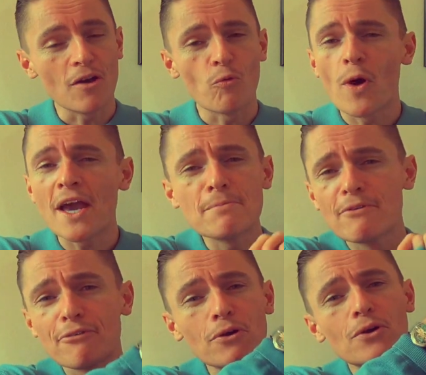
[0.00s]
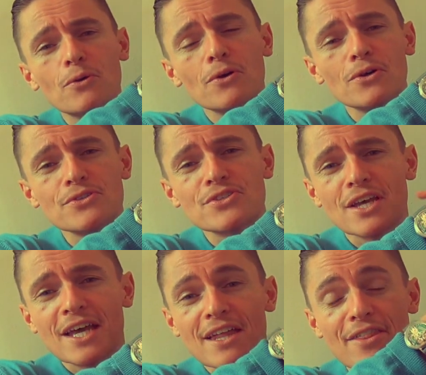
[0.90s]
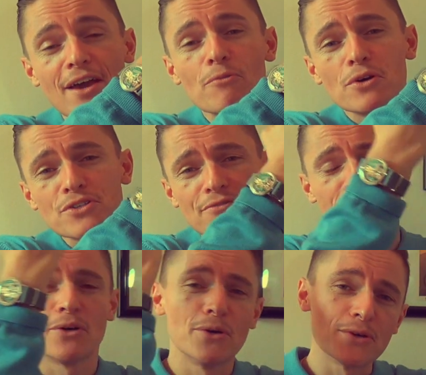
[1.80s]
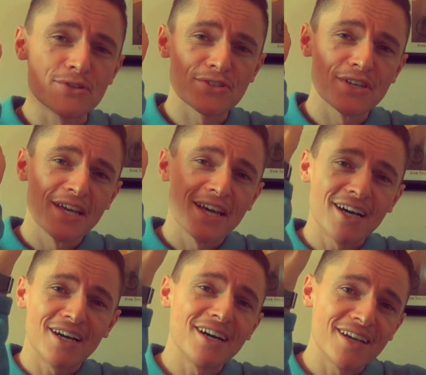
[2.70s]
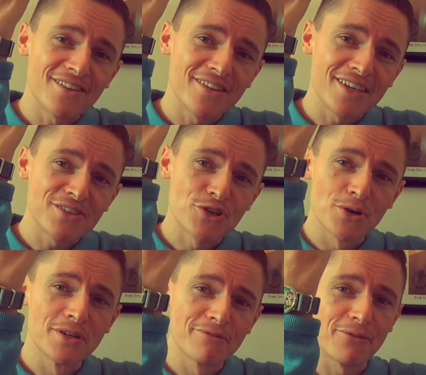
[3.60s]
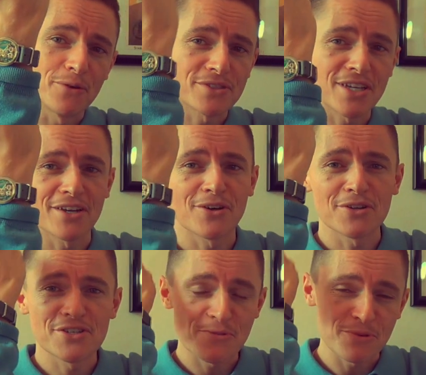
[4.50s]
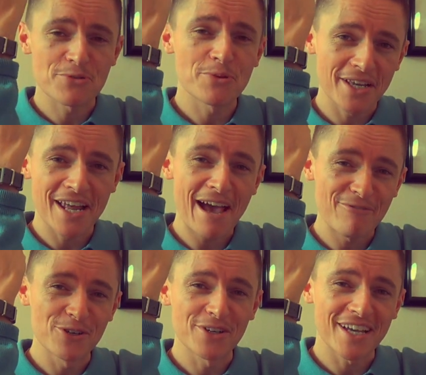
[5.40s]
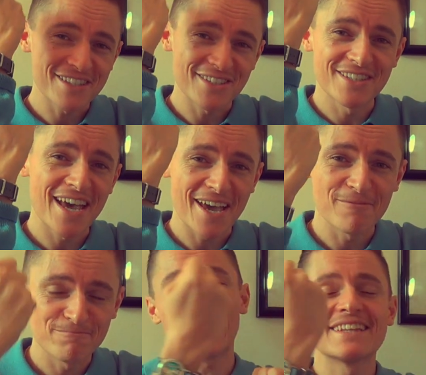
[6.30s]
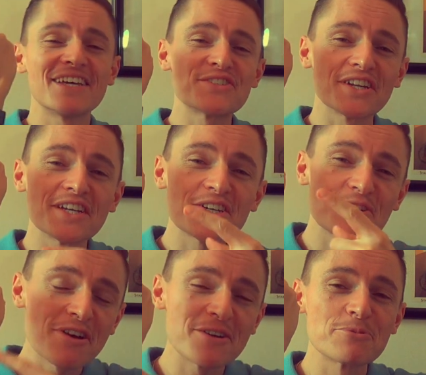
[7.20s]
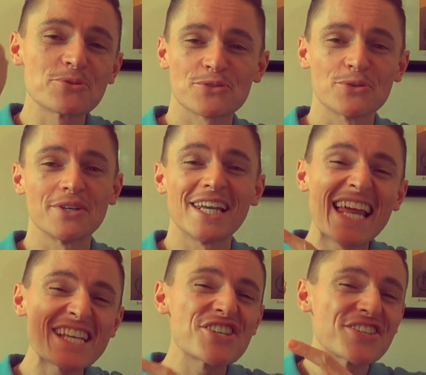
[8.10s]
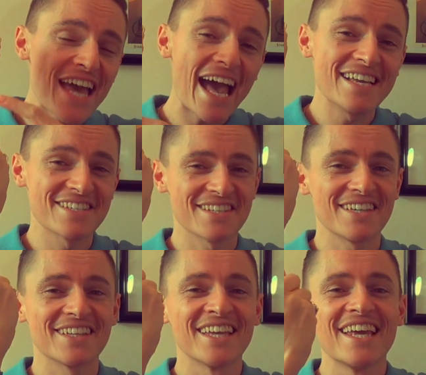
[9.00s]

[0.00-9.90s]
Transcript: way before quartz, there was, of course, the tuning fork technology, which we're going to have a look at today. And there's an incredible story. Legend has it